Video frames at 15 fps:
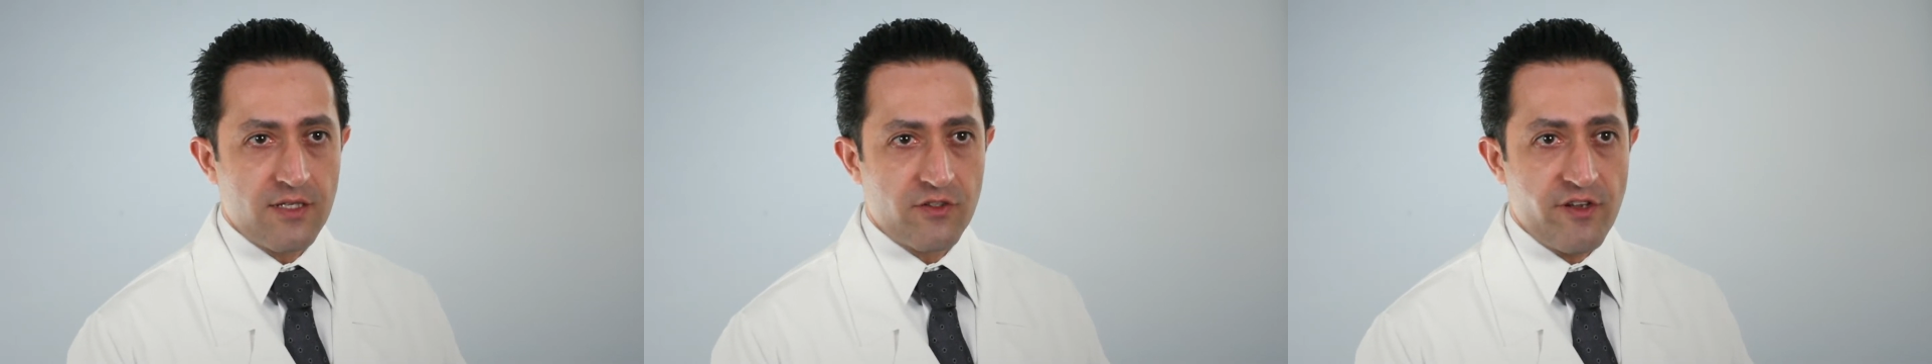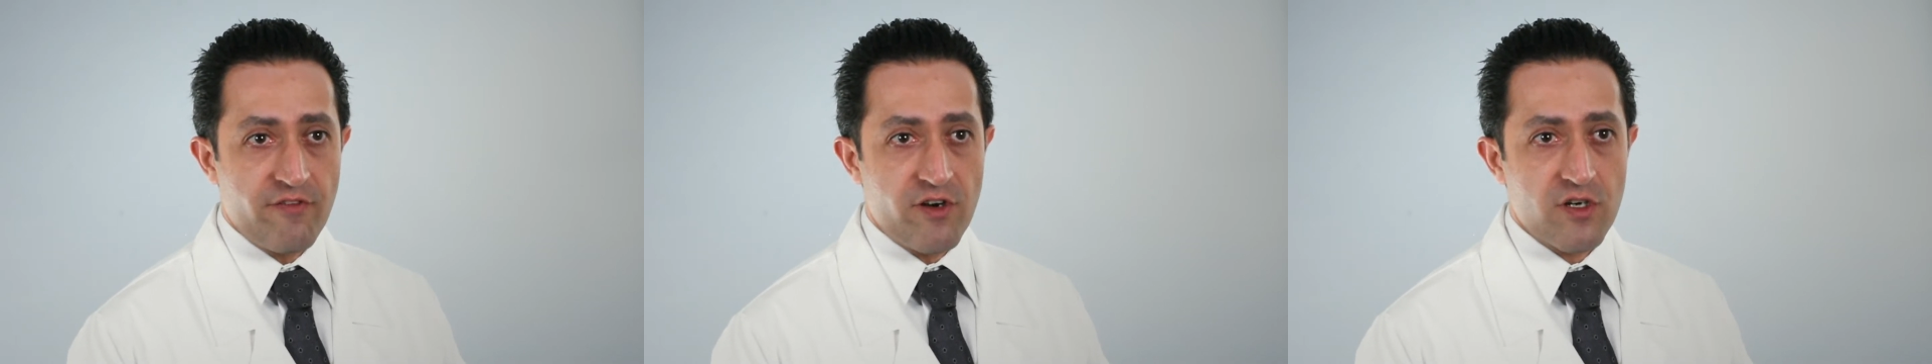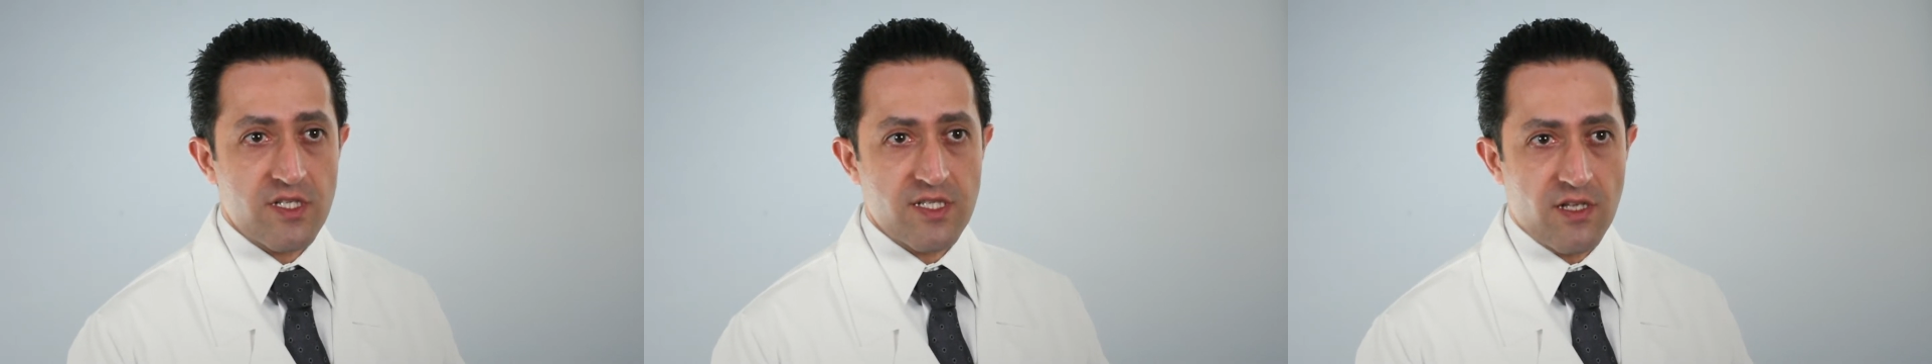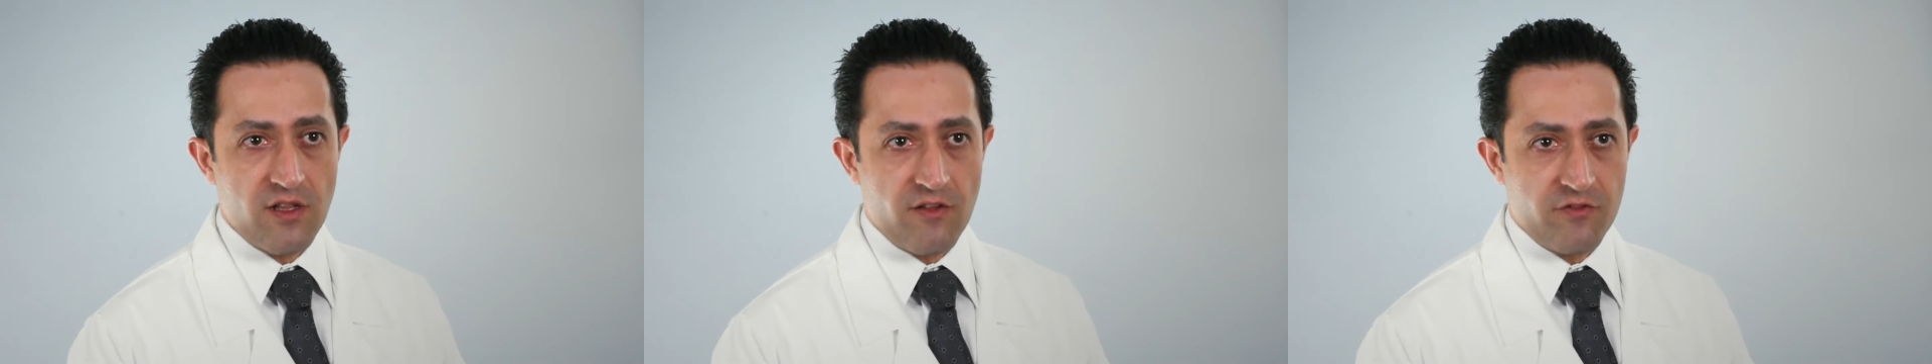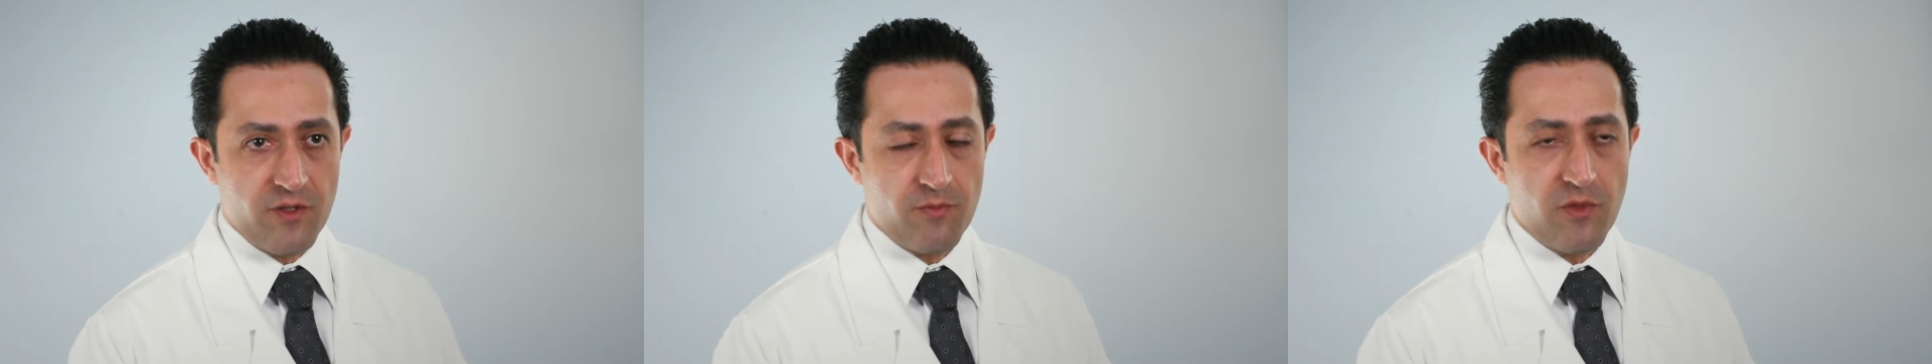reversal
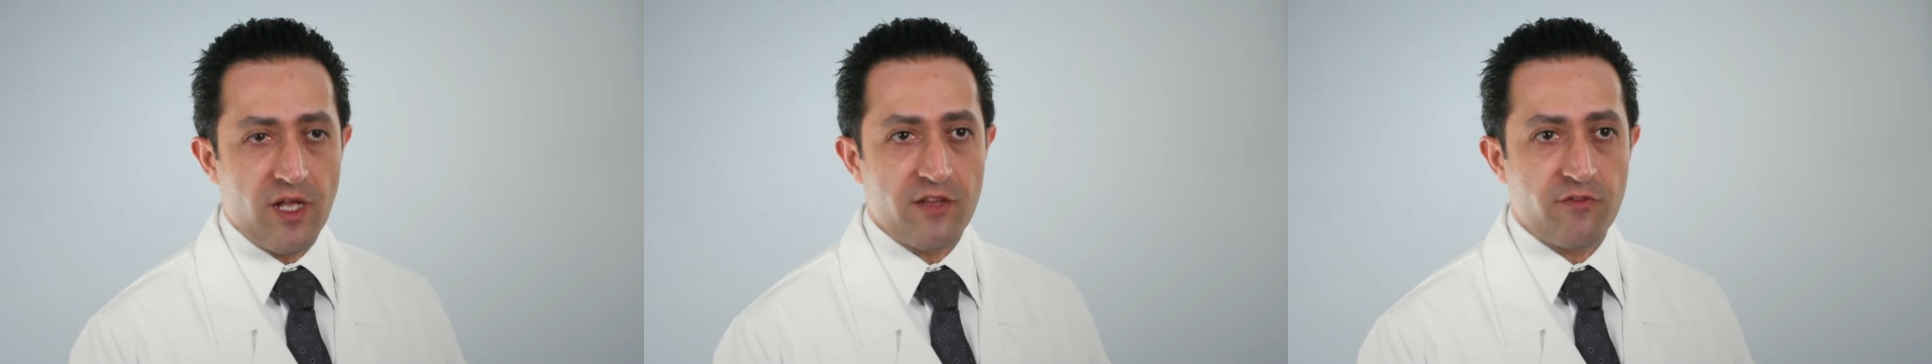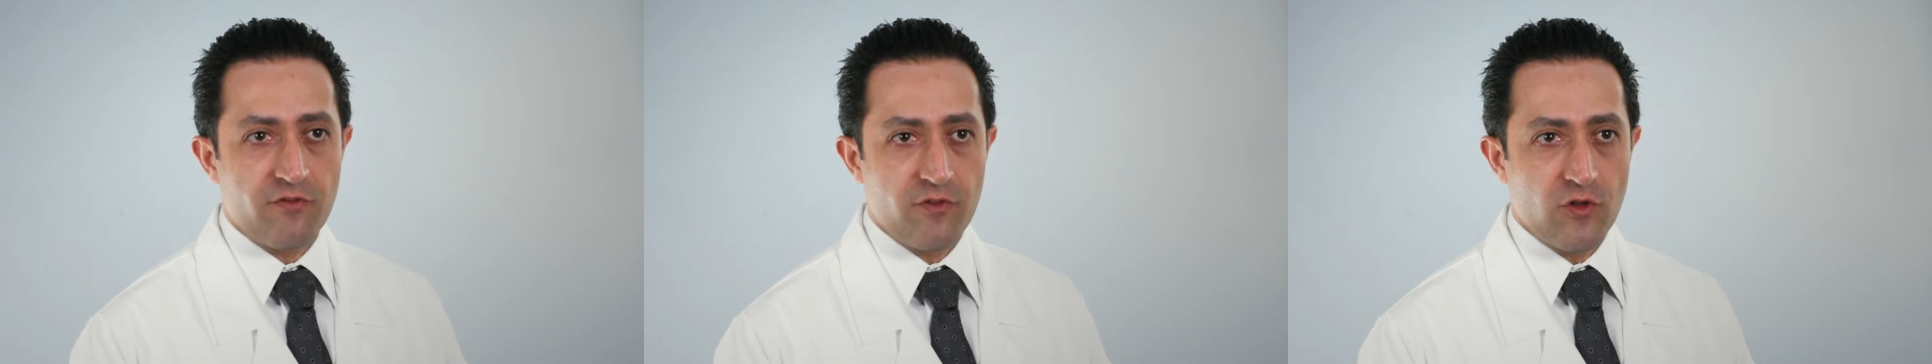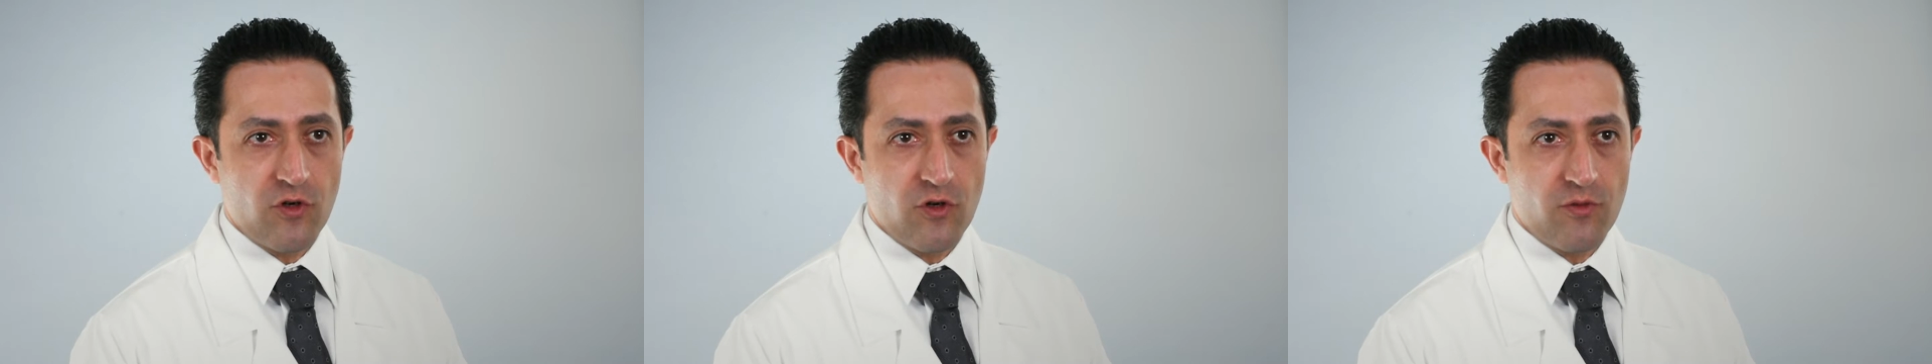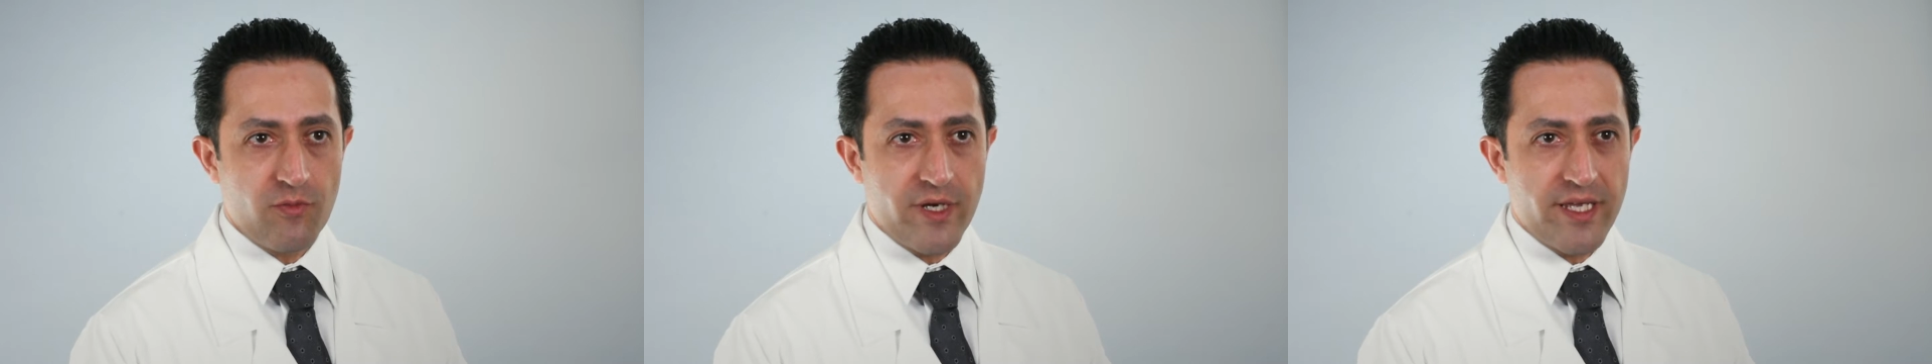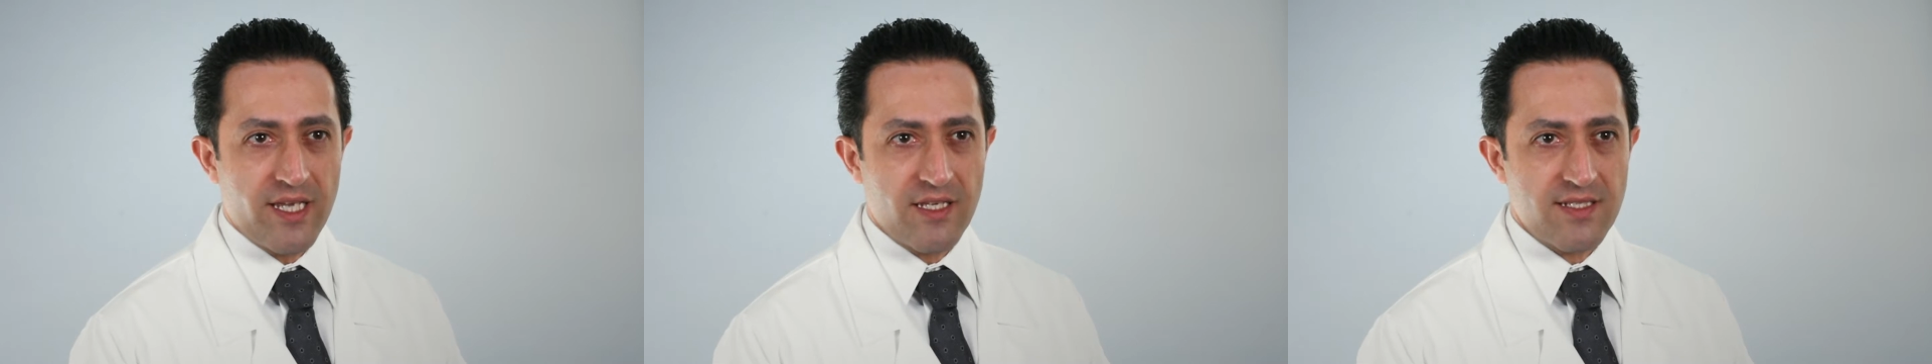of the blood flow
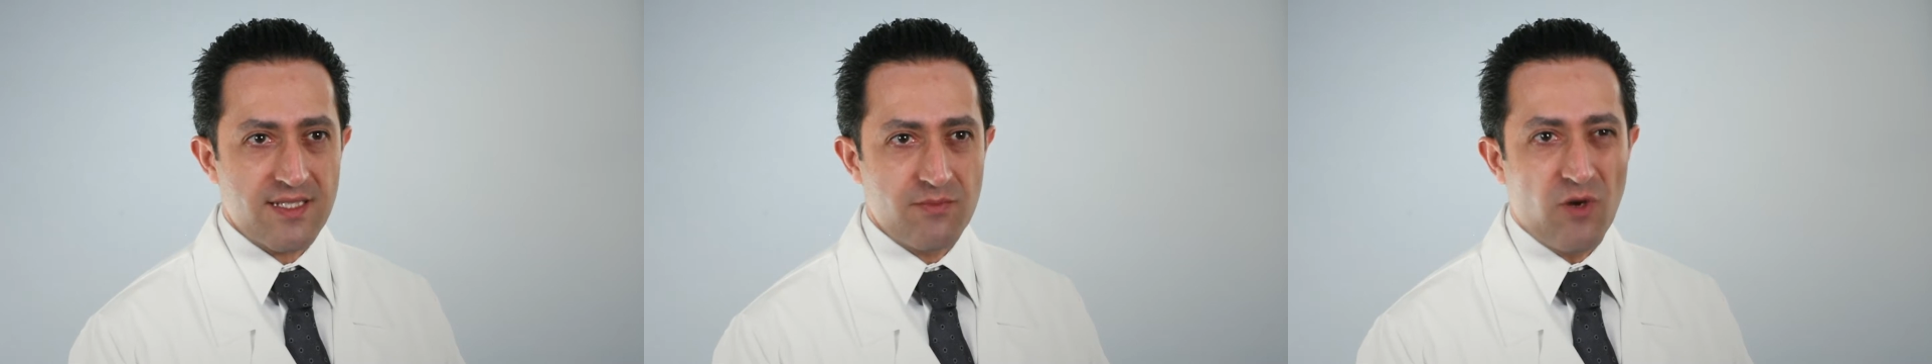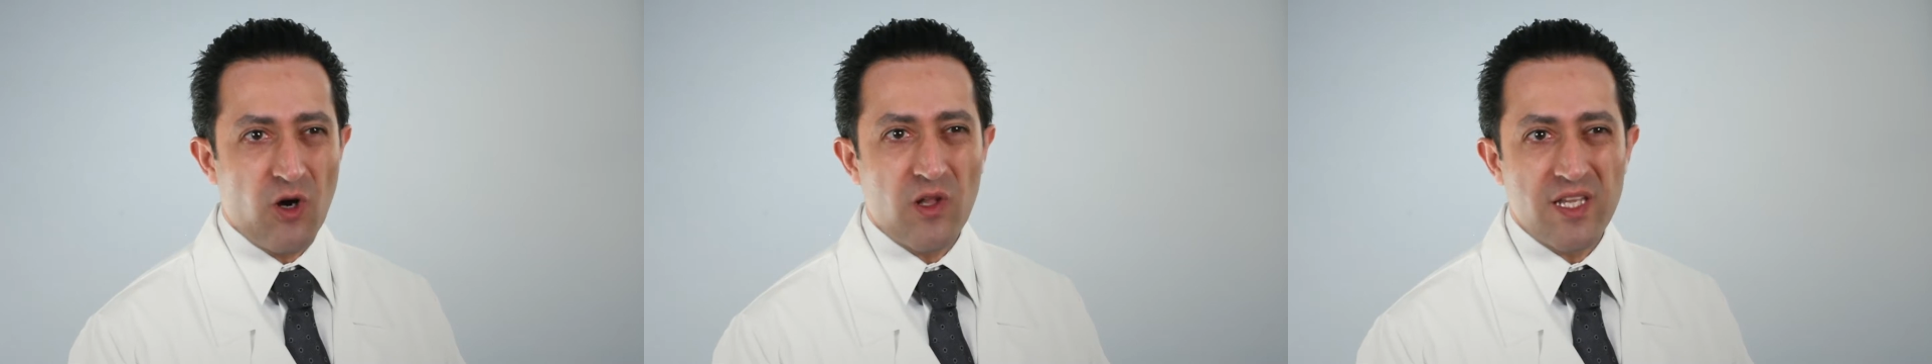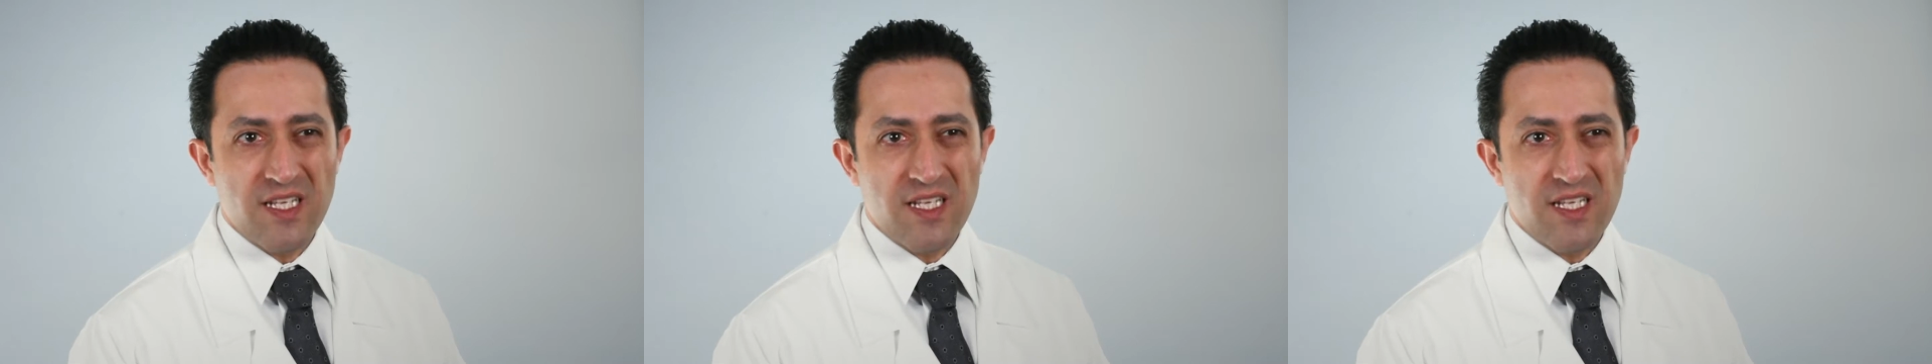by a small